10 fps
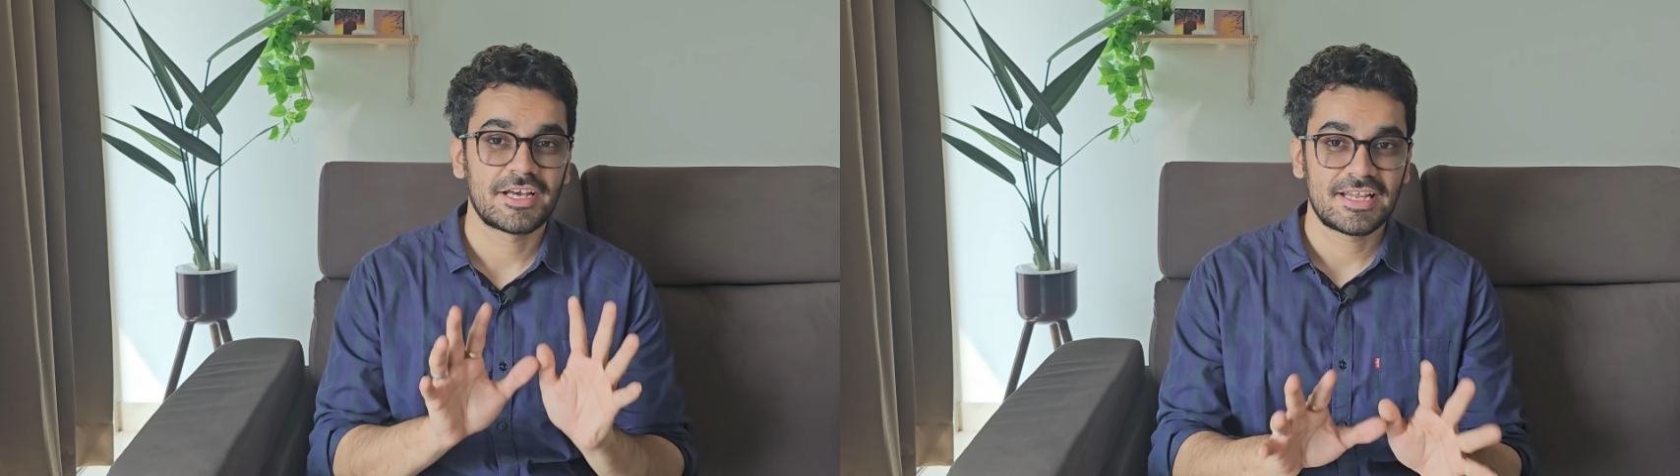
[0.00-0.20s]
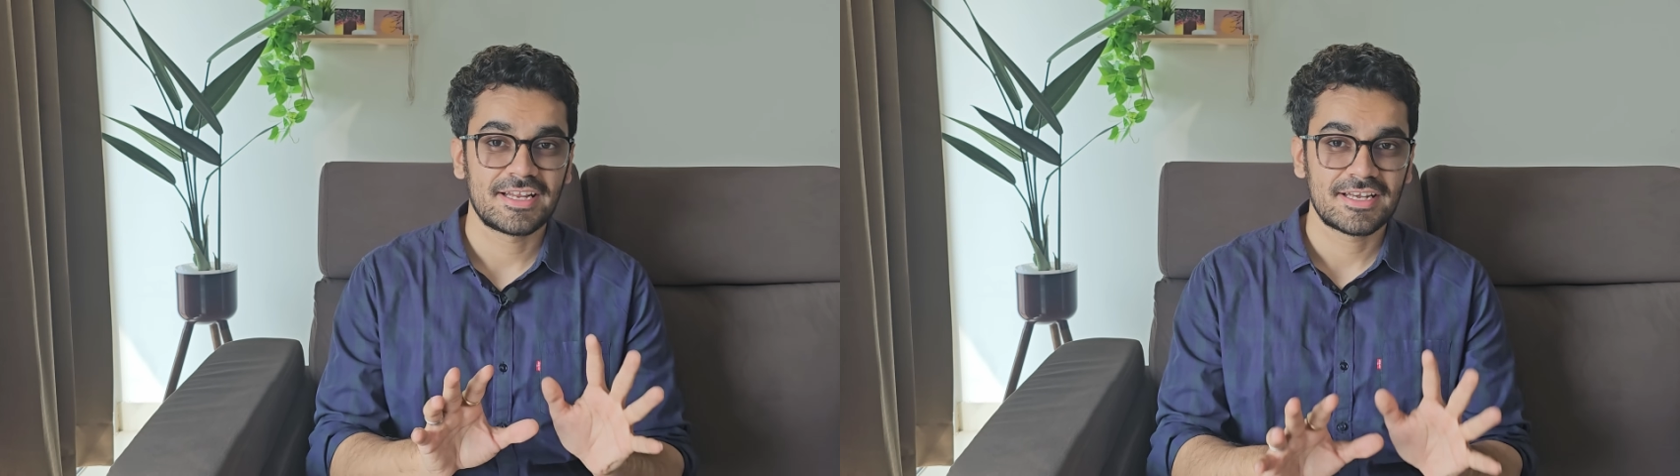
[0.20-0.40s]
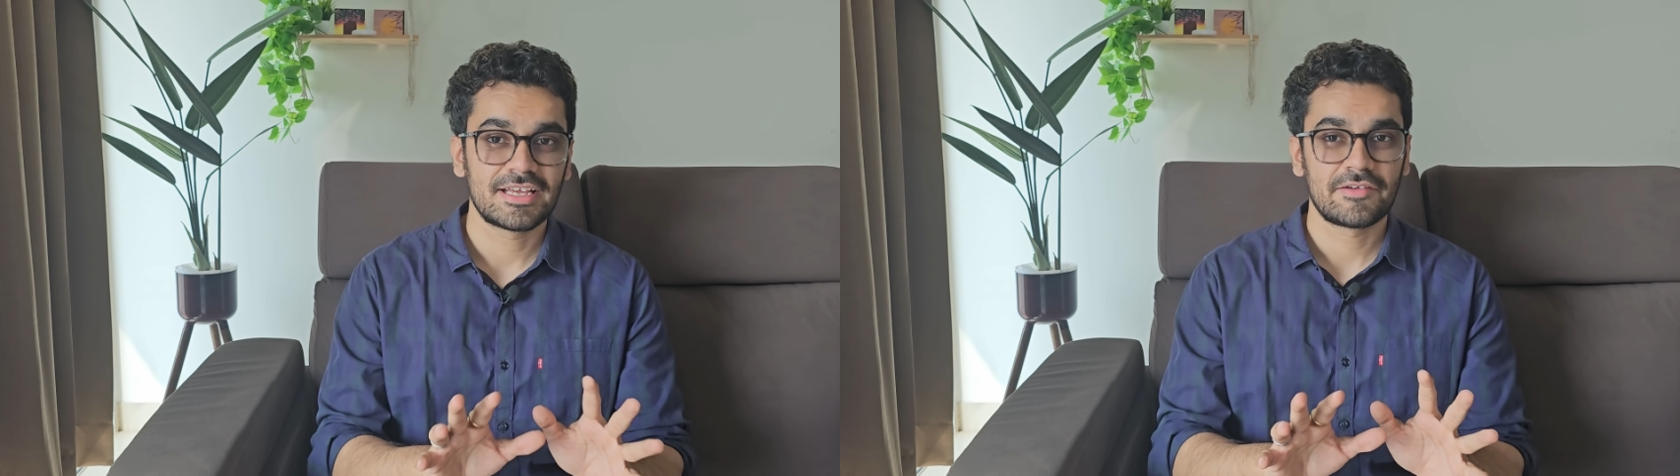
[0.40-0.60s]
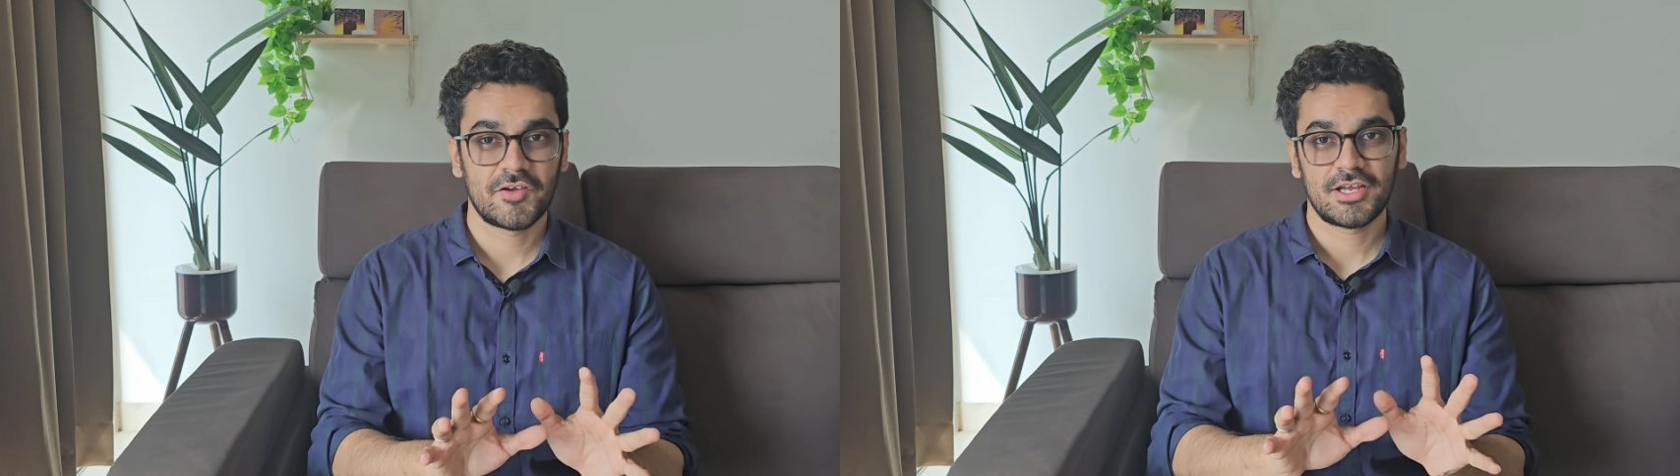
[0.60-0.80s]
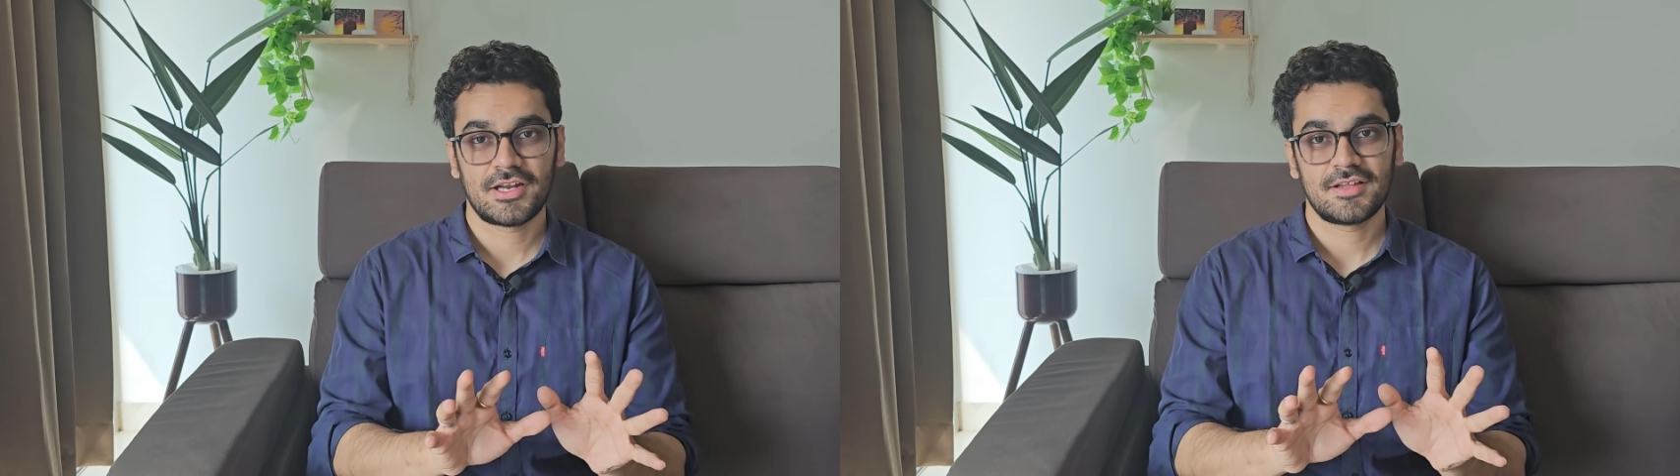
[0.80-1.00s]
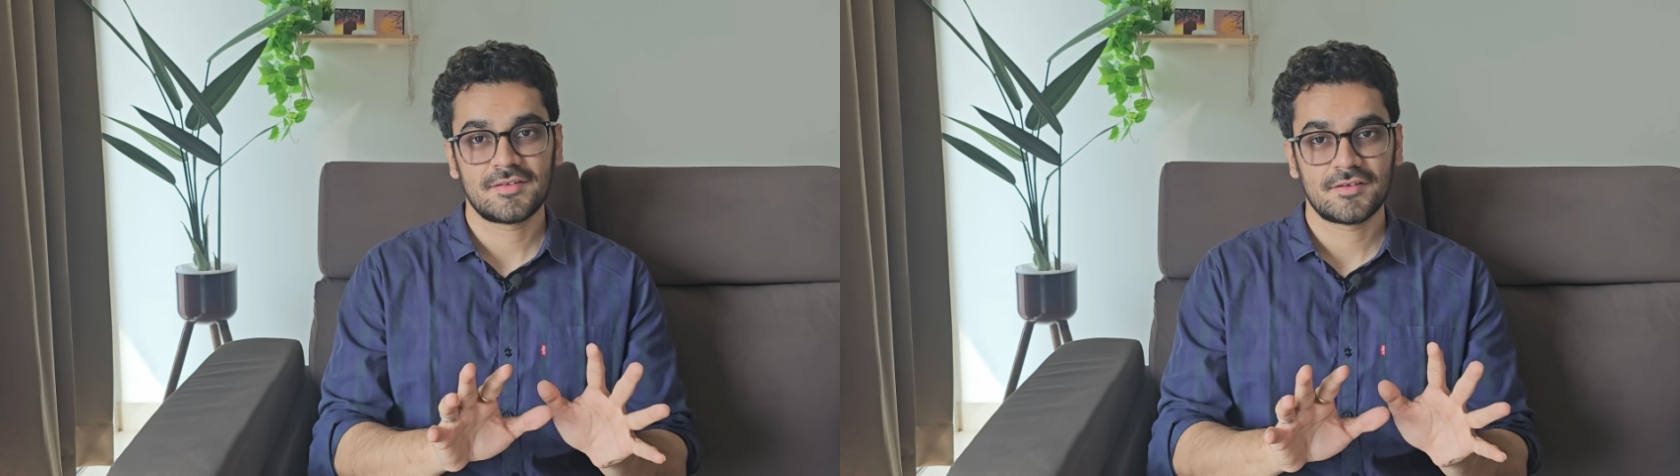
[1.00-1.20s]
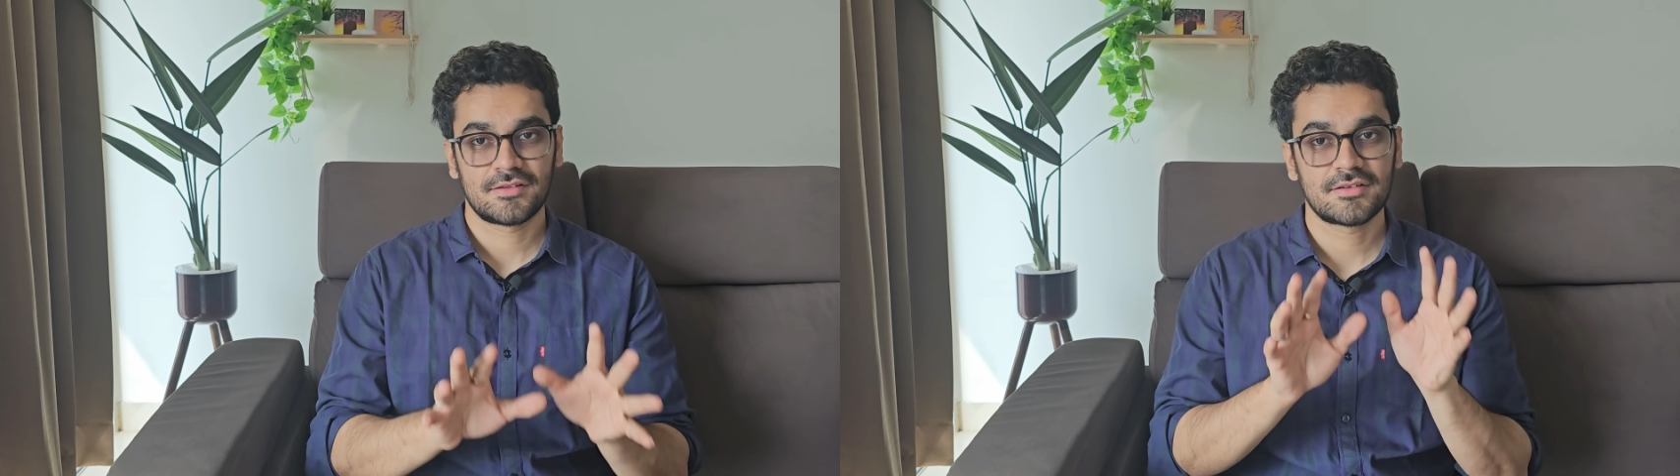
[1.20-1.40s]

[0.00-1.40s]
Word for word: directly giving an answer